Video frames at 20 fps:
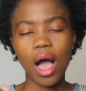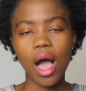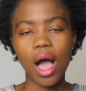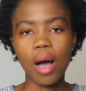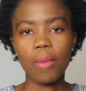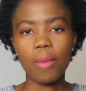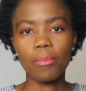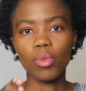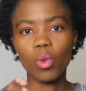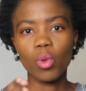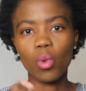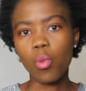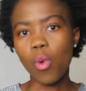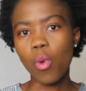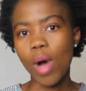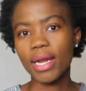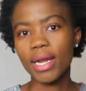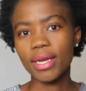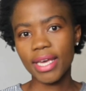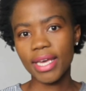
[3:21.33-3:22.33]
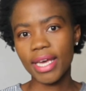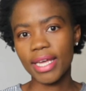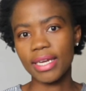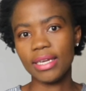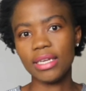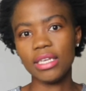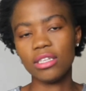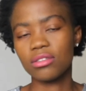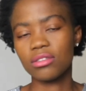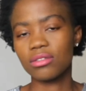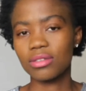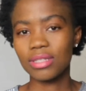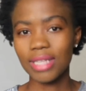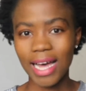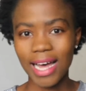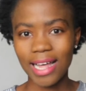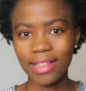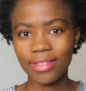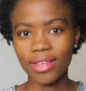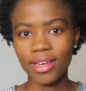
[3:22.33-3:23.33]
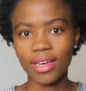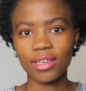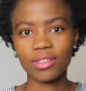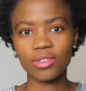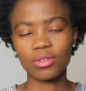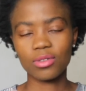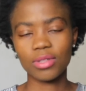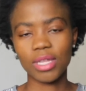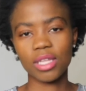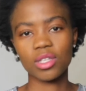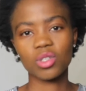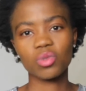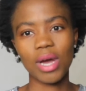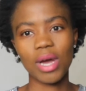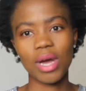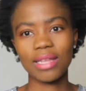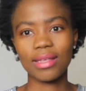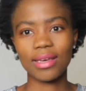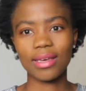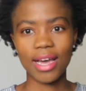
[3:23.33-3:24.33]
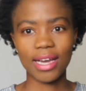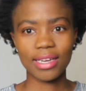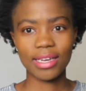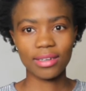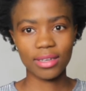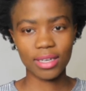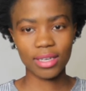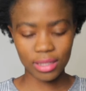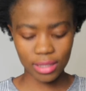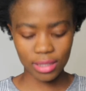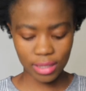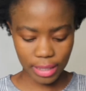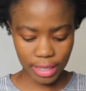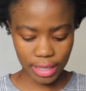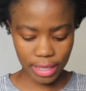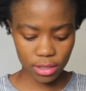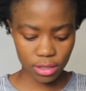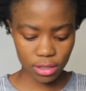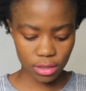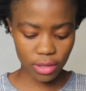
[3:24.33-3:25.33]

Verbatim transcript: um, one can lead to the other so that's why they kind of interlink.